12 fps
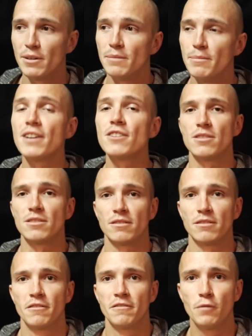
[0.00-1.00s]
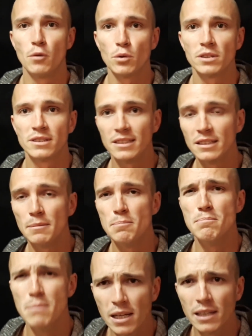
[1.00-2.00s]
imagine 14
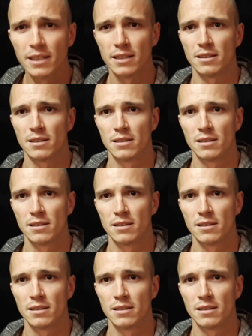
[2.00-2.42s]
million